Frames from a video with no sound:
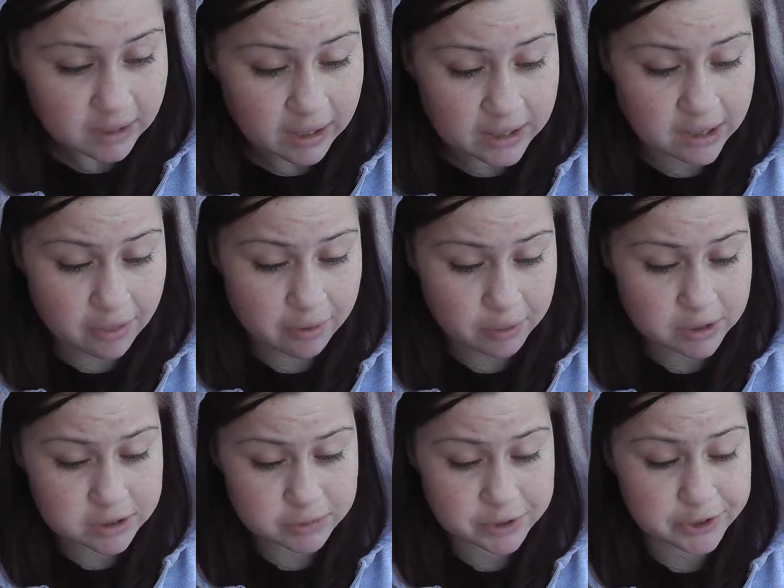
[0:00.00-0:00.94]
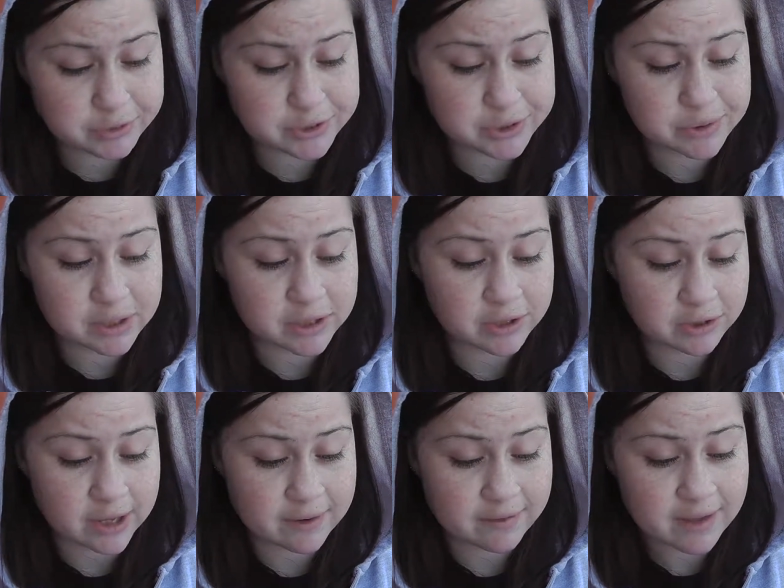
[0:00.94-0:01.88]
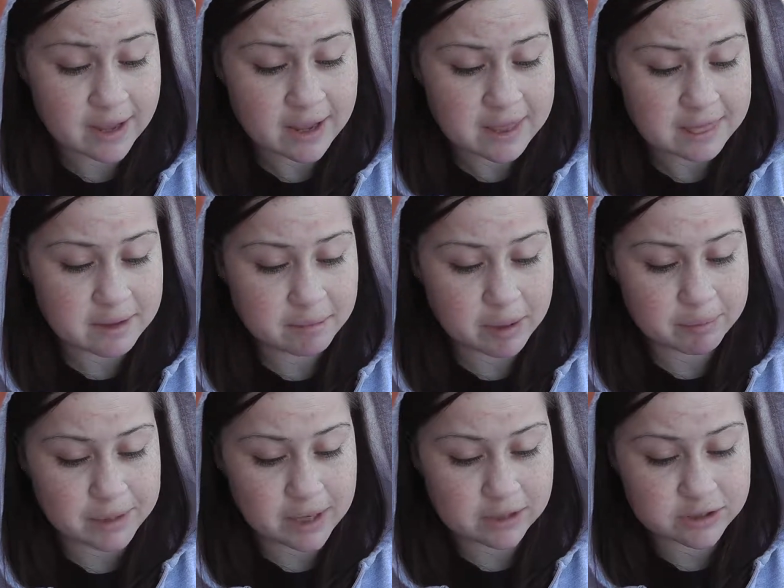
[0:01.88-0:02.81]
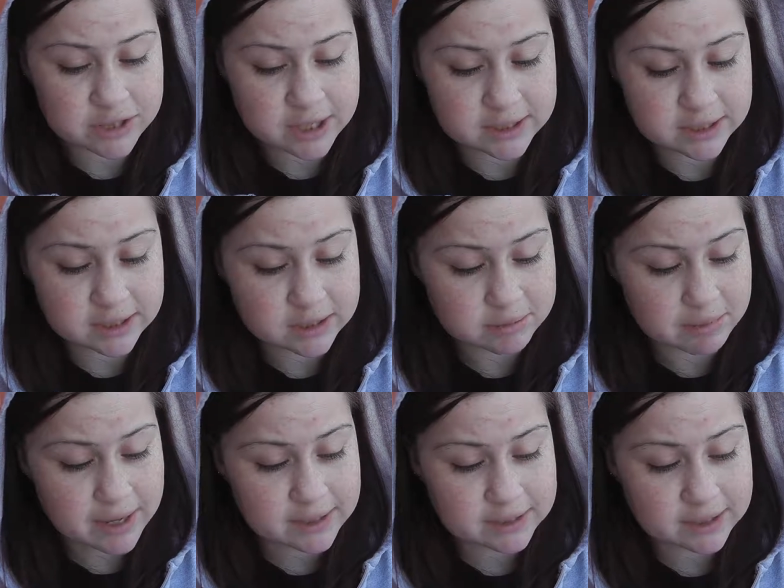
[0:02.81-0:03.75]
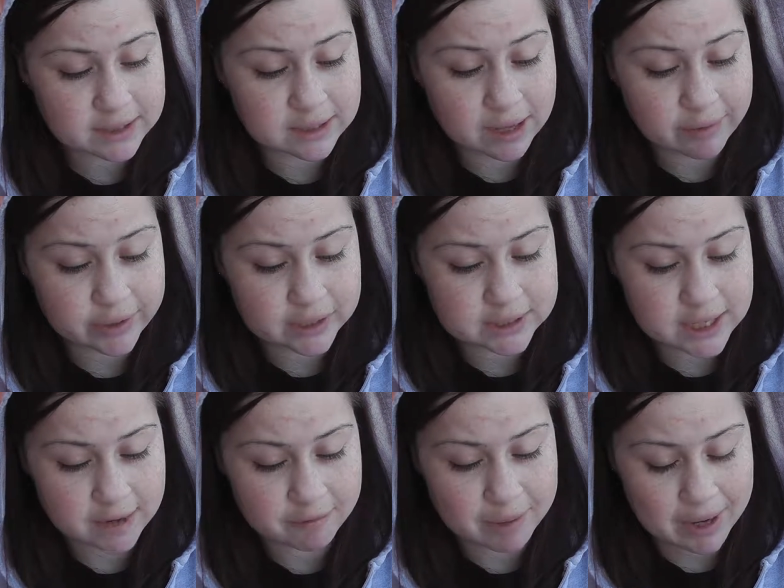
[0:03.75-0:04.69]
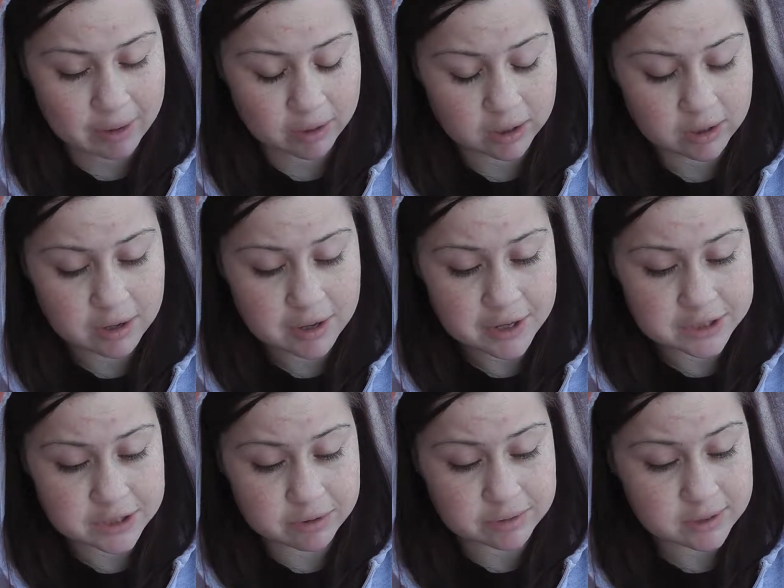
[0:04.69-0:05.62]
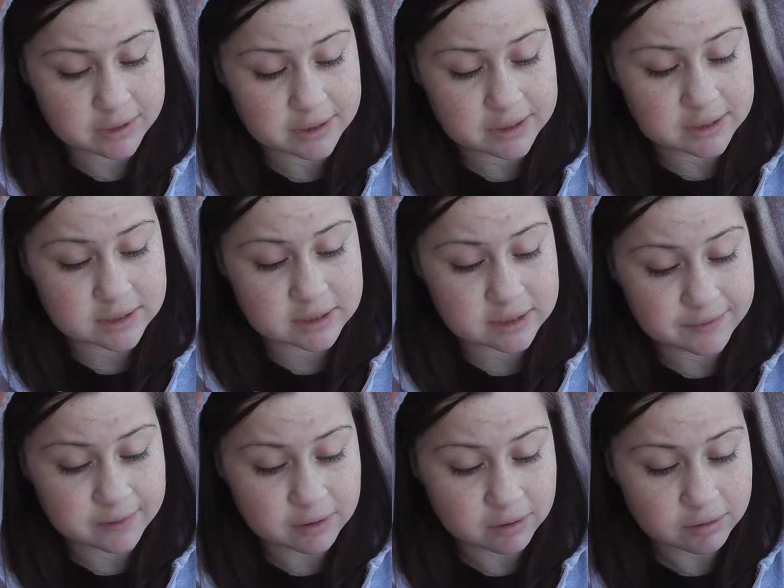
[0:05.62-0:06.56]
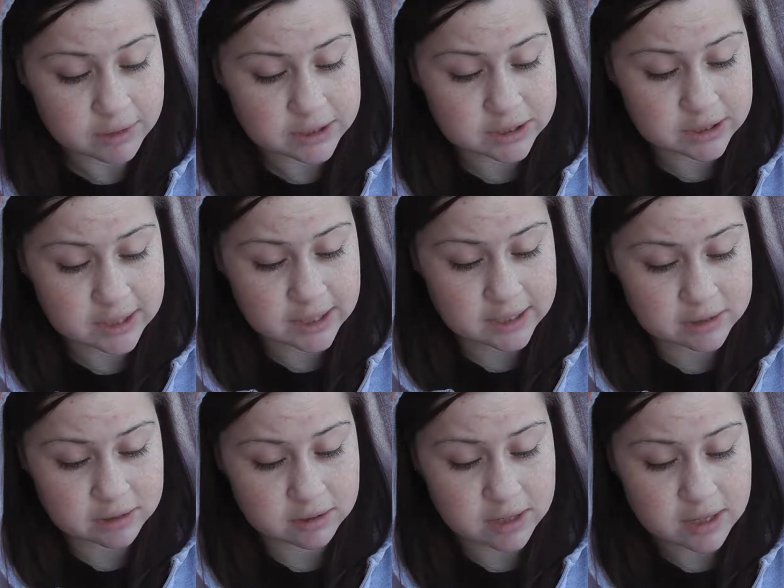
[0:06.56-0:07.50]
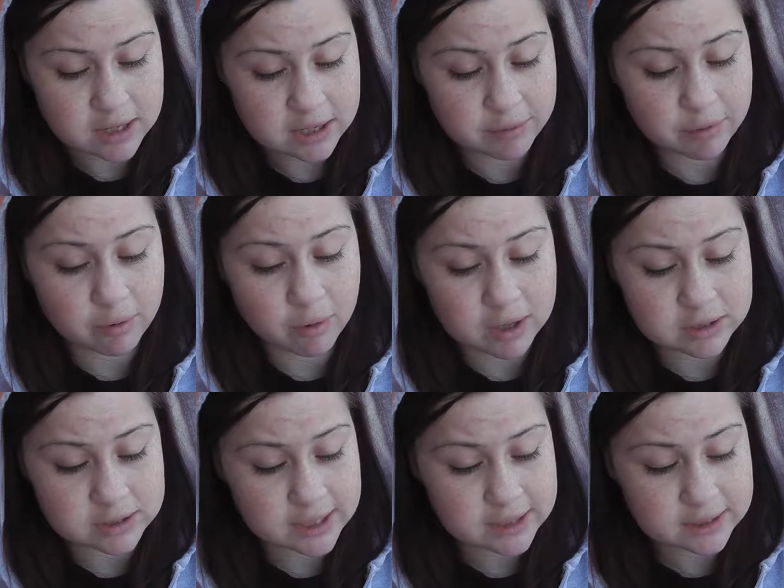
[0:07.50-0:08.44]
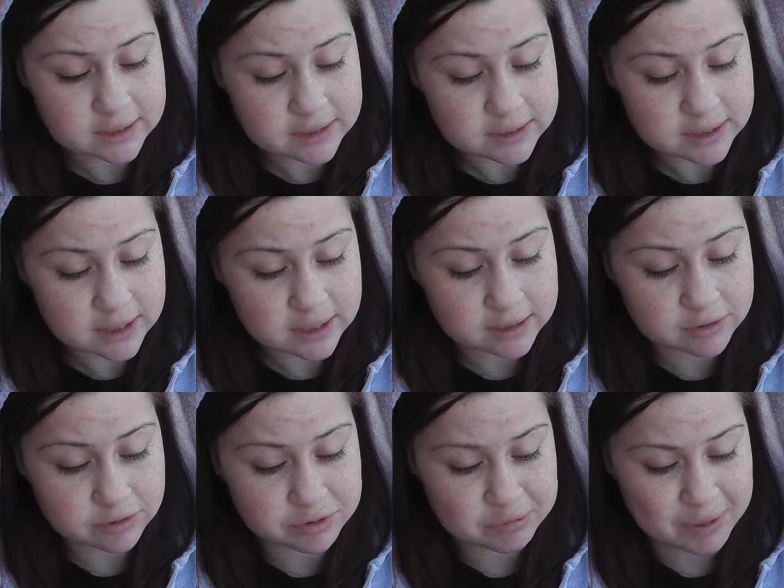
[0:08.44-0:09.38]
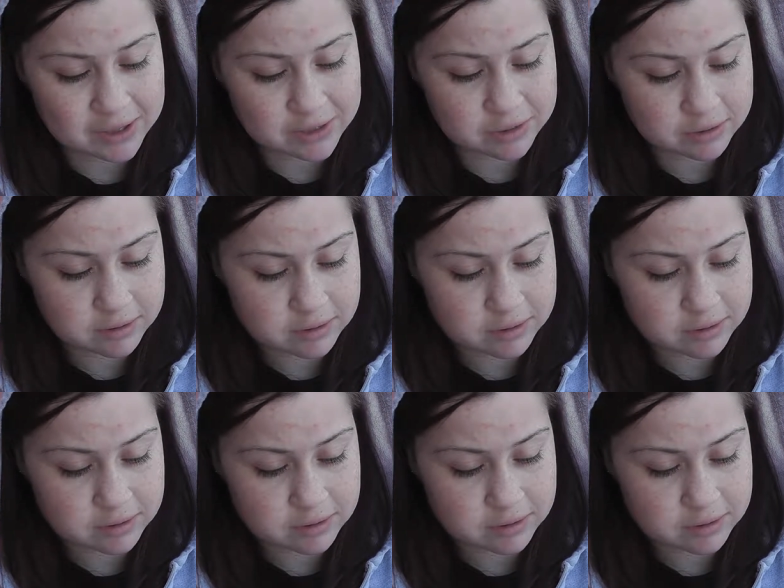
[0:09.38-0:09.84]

In other words, what are you doing in your life that might be energizing this mask and allowing it to have power? Note, this is a difficult question to answer. It requires candidness and introspection.